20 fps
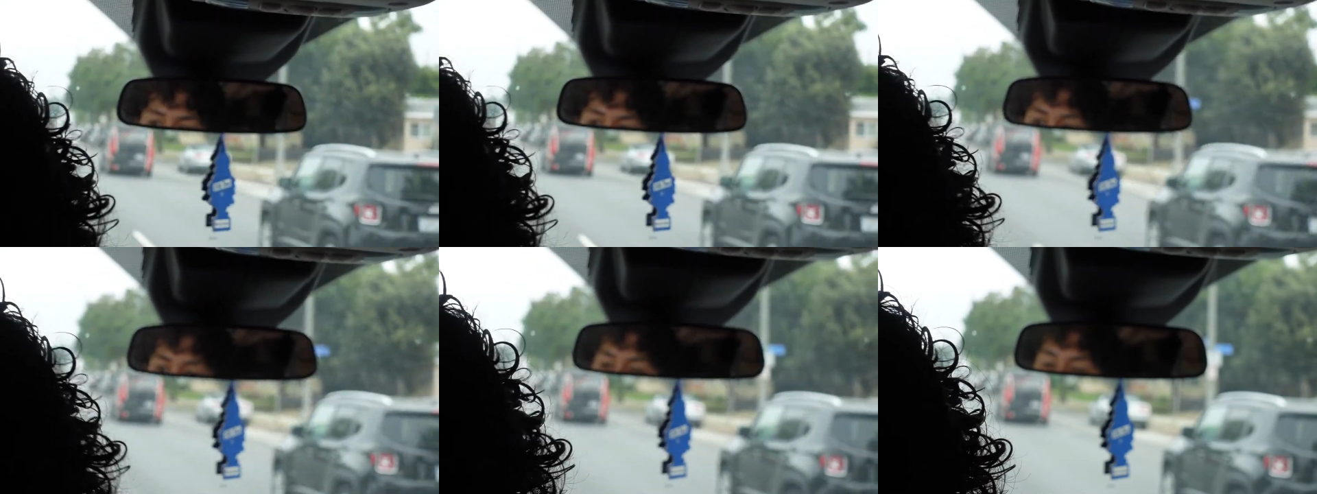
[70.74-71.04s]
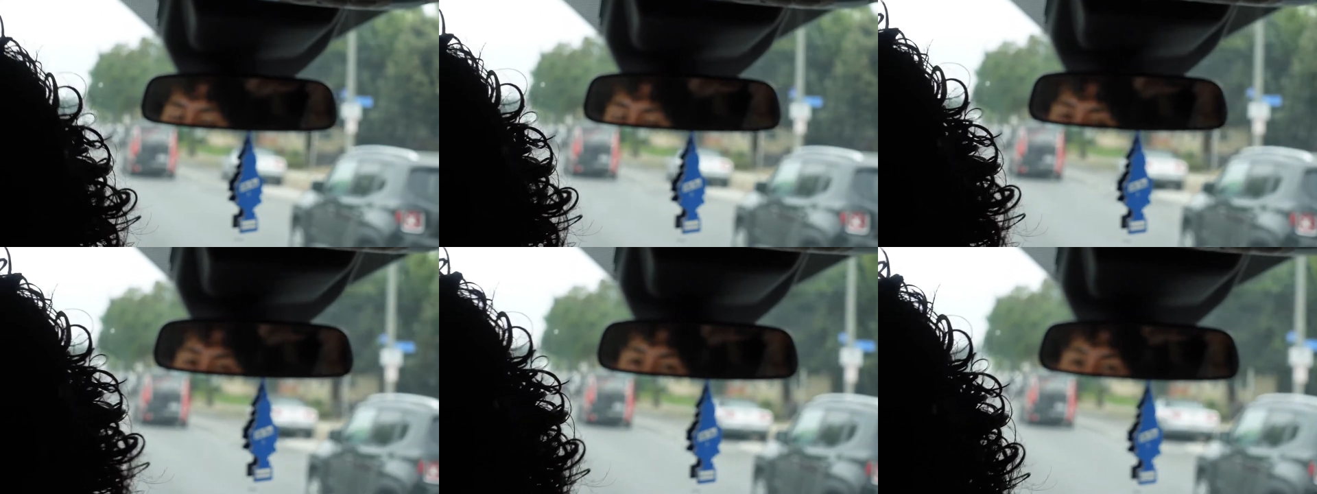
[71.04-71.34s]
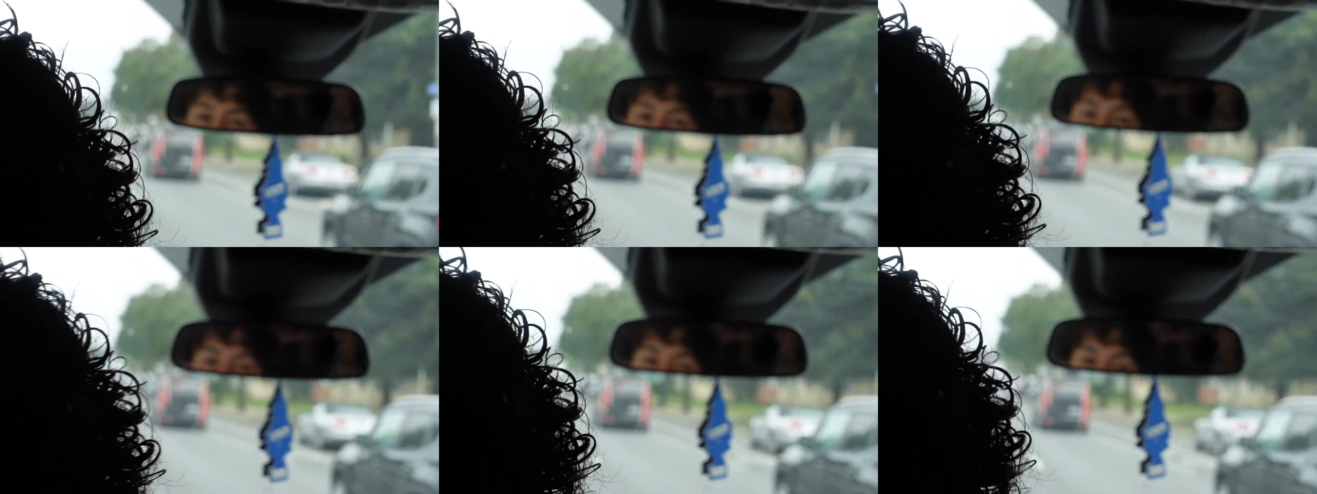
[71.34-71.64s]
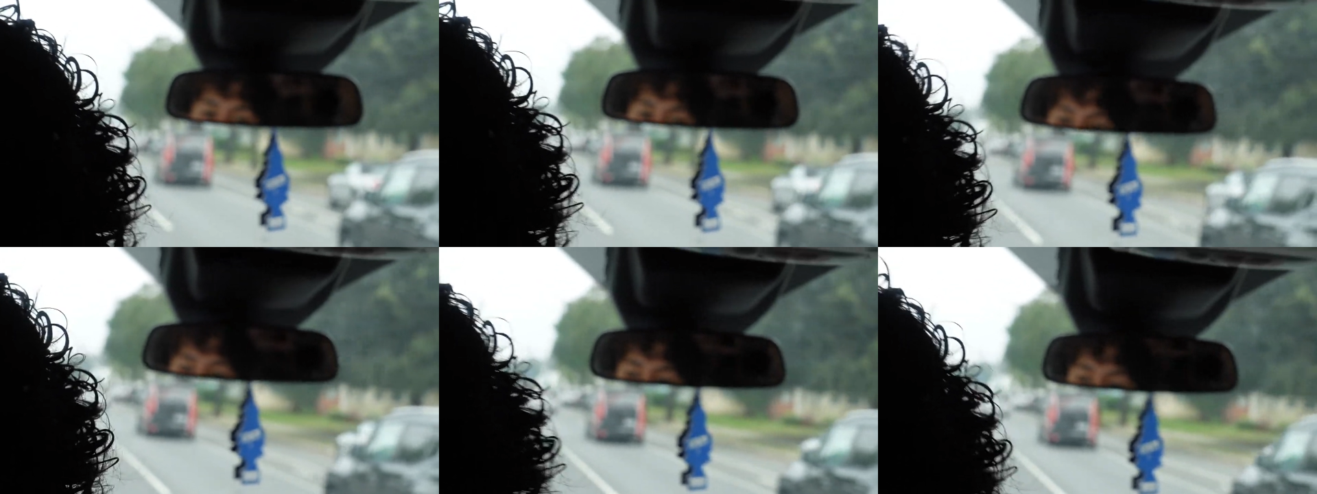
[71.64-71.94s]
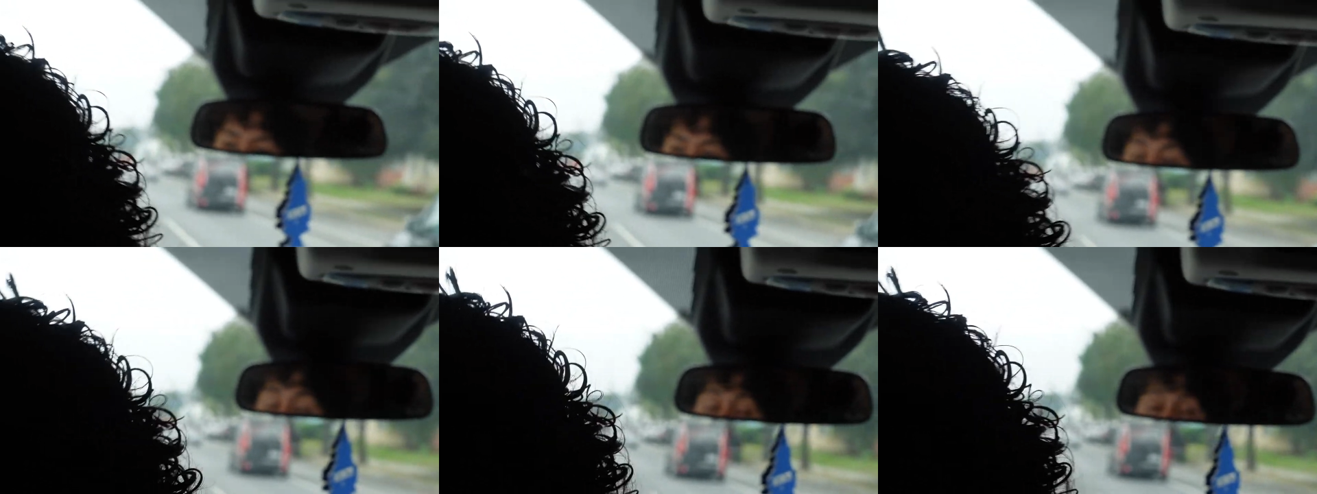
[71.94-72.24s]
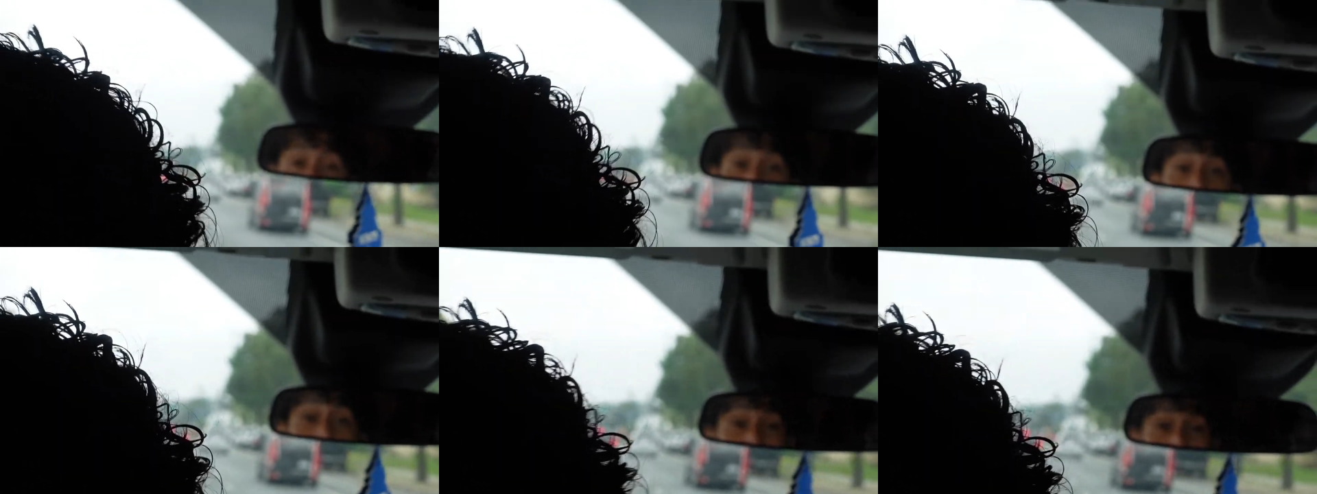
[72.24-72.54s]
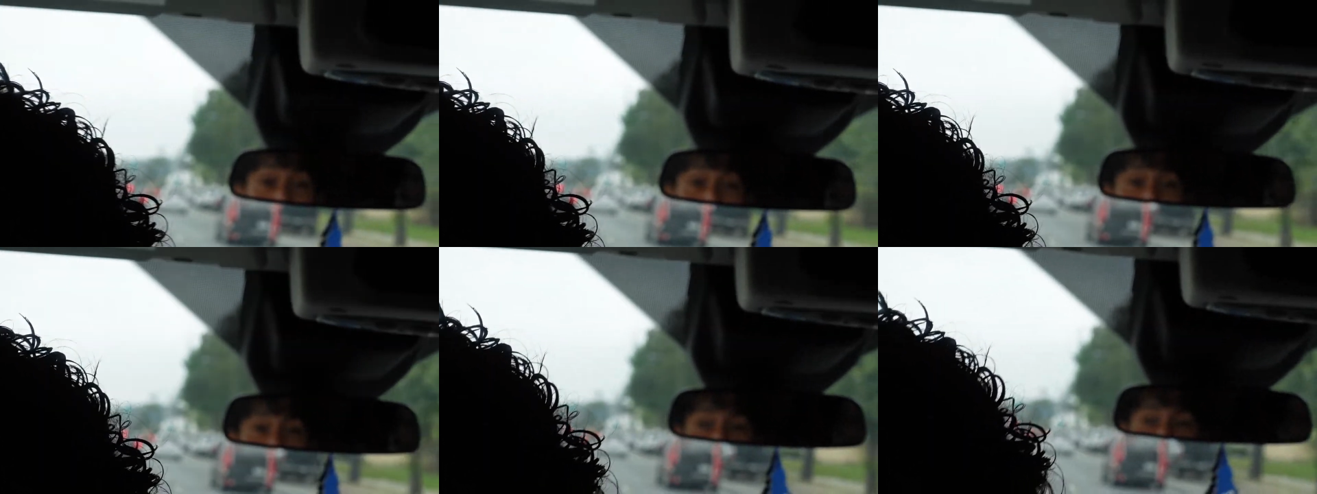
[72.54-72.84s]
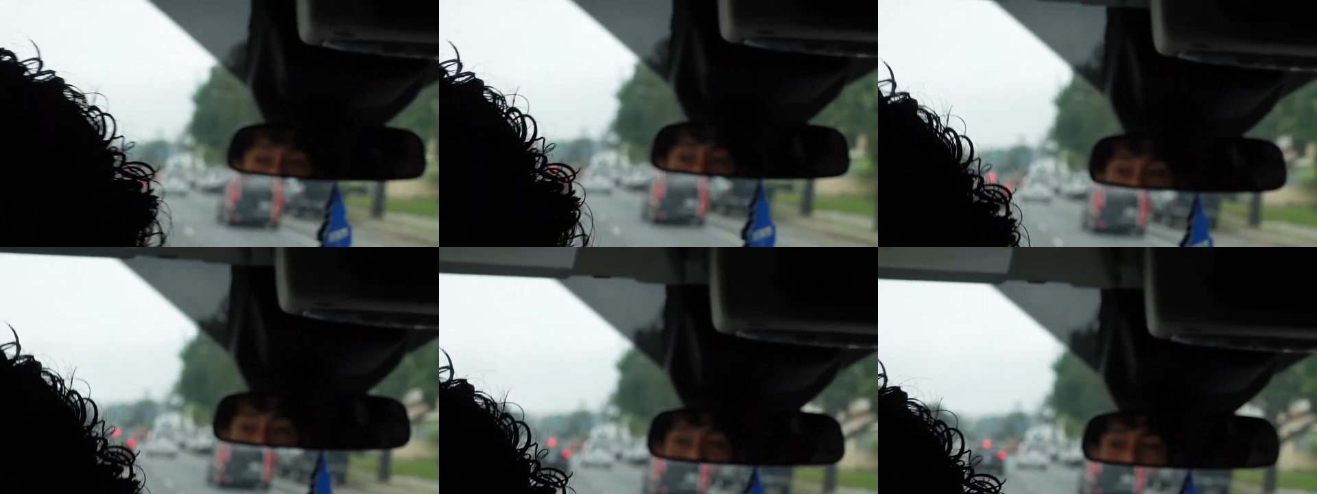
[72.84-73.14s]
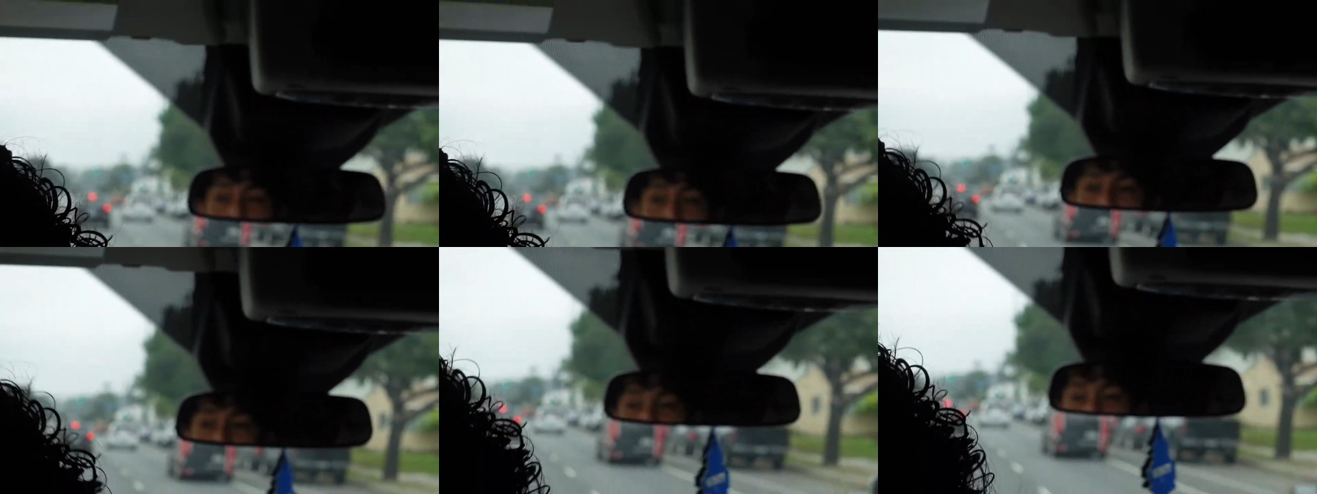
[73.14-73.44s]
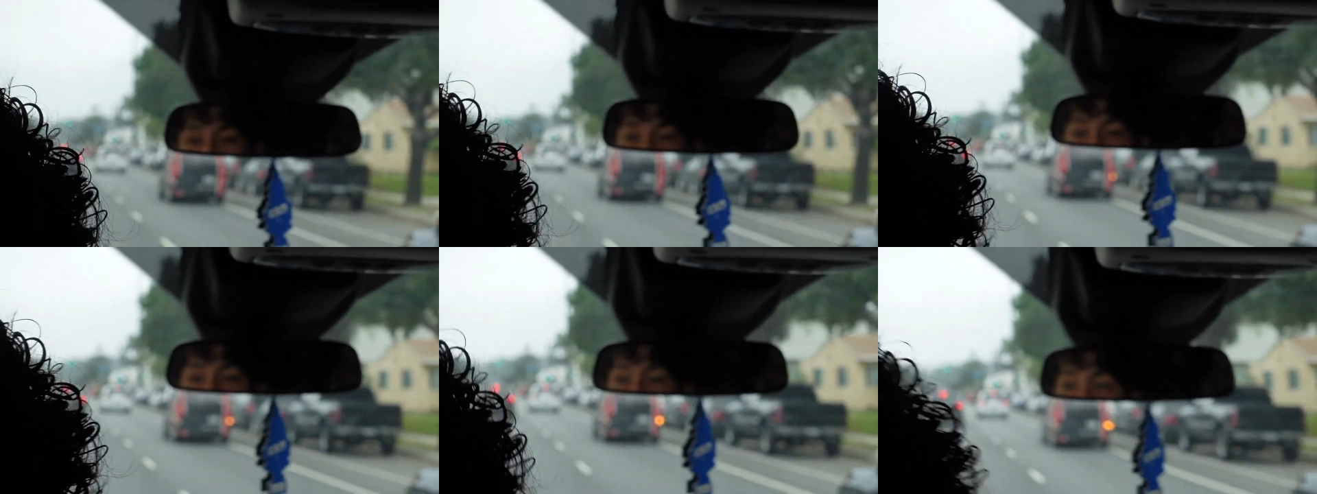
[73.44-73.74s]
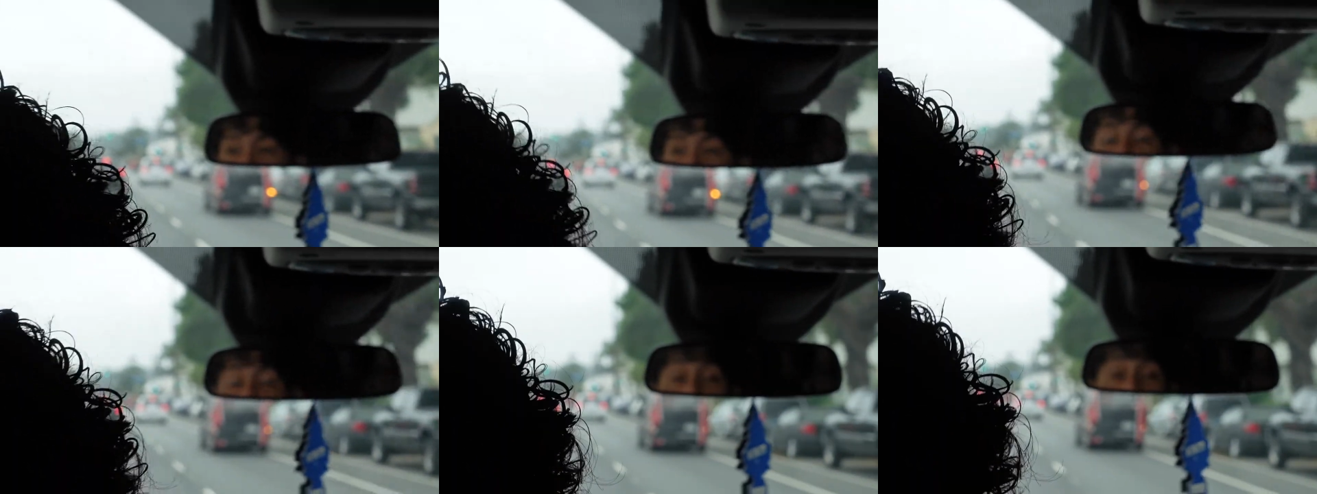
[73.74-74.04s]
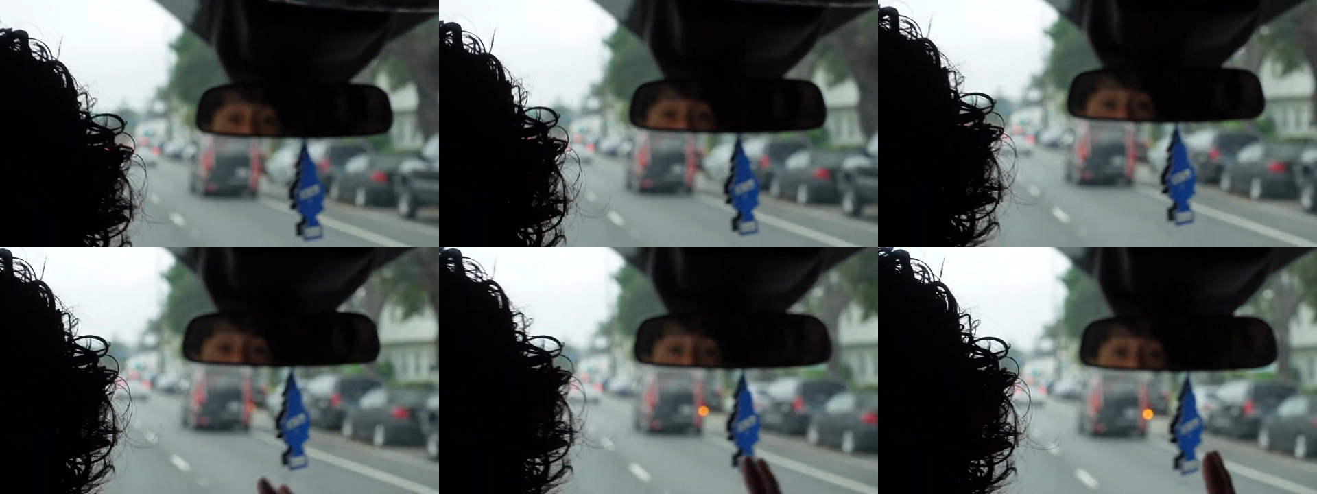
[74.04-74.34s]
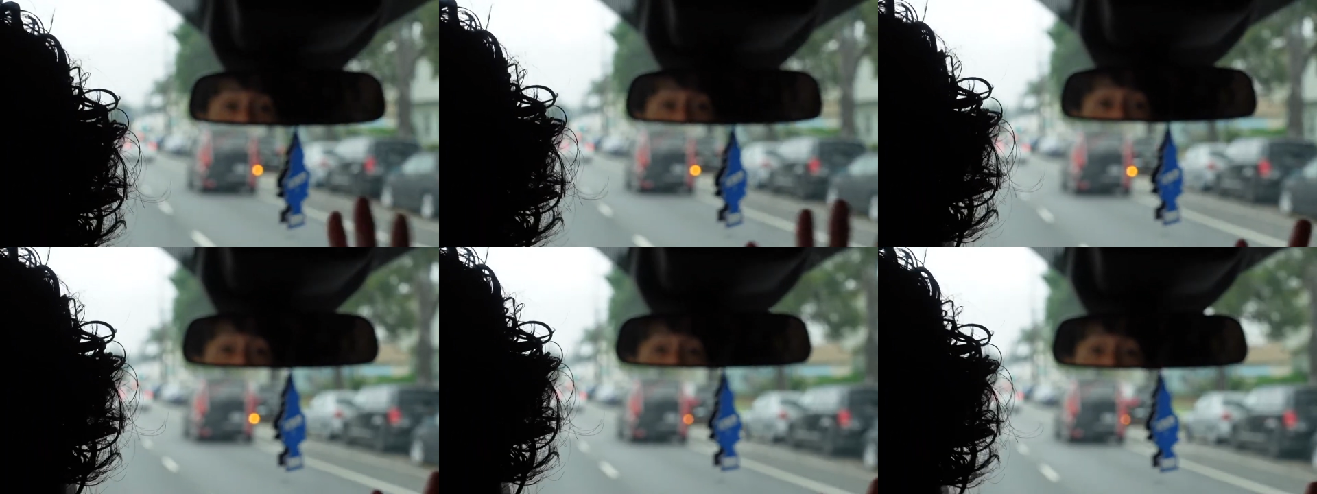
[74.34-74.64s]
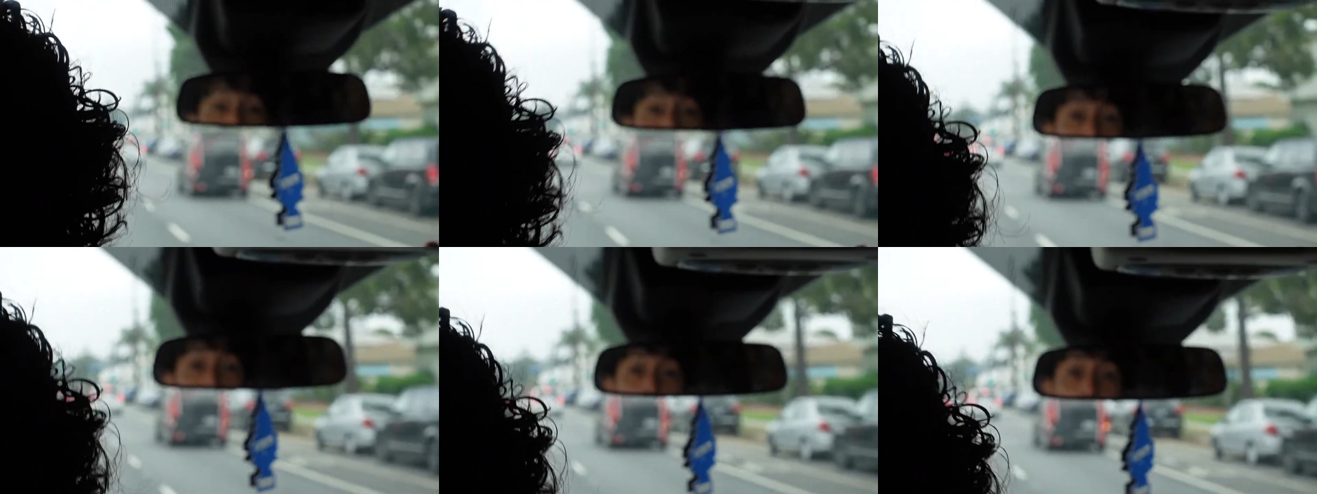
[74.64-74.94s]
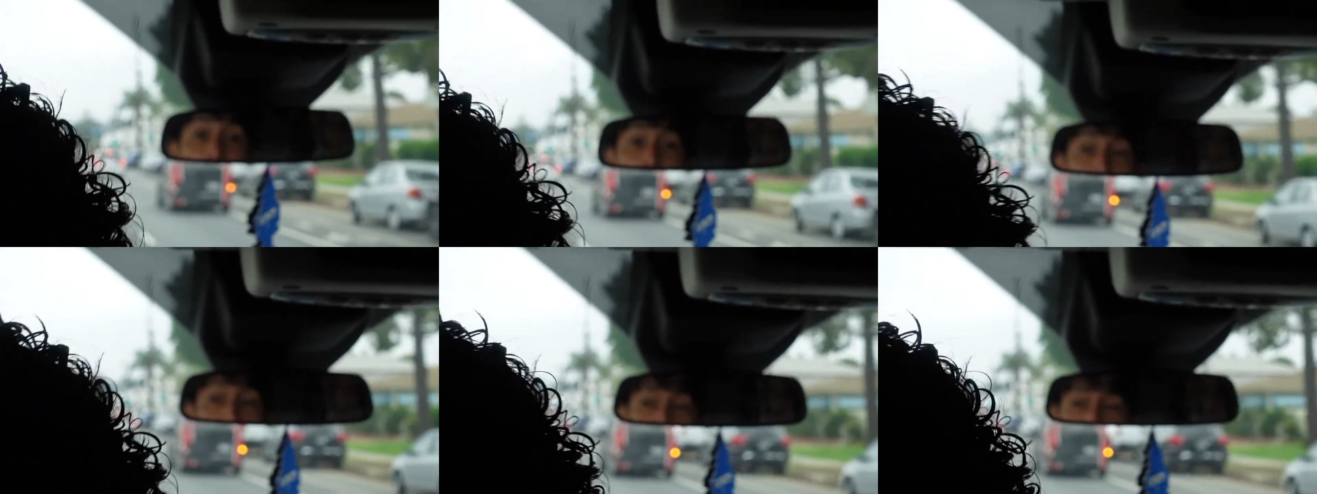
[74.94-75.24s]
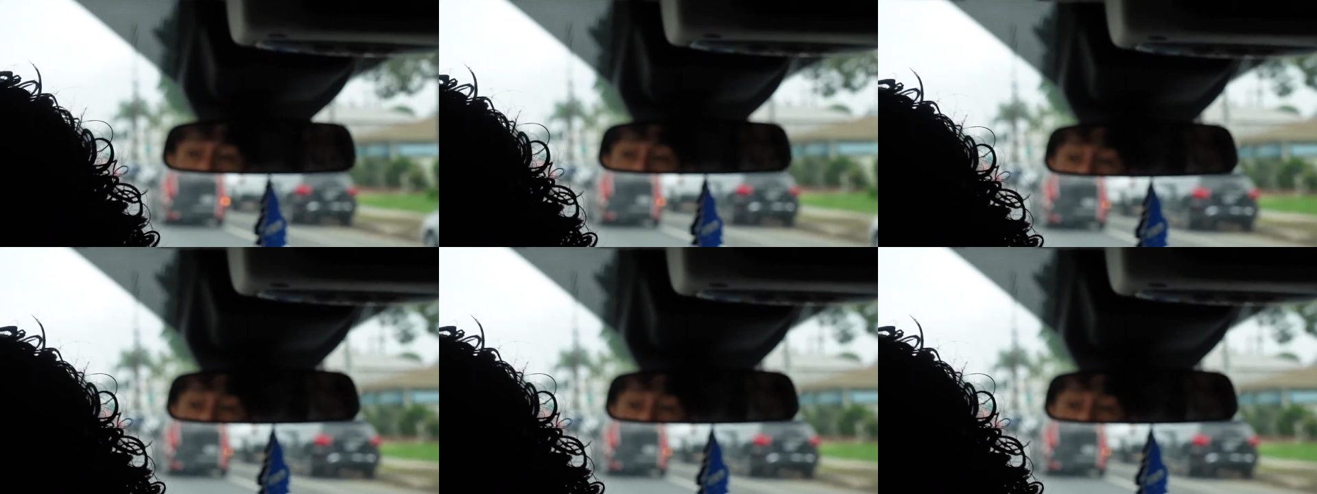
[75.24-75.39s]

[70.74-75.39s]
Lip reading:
[unreadable: no face in view]